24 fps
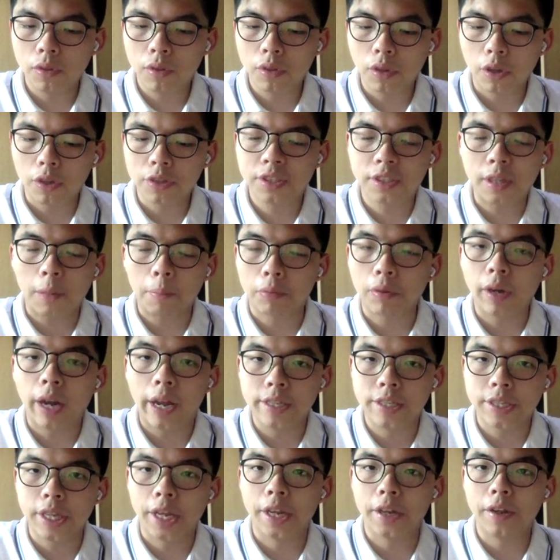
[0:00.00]
not
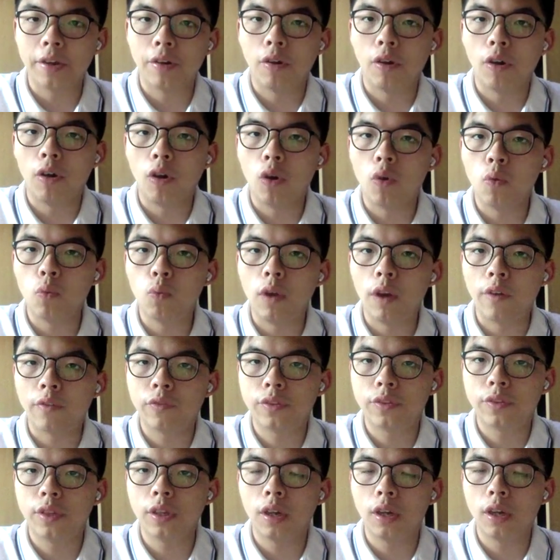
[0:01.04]
surprised at all with
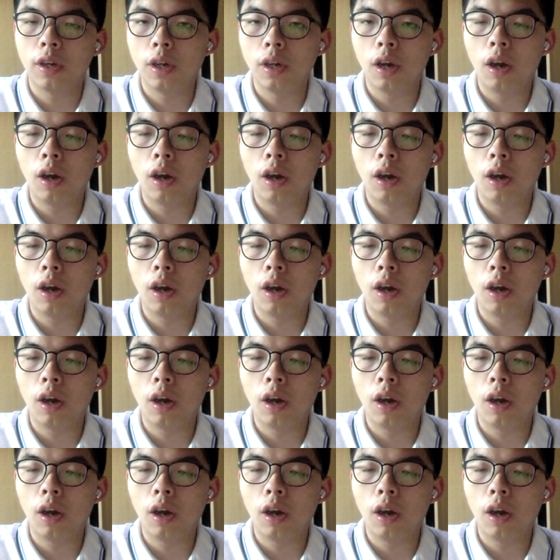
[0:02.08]
the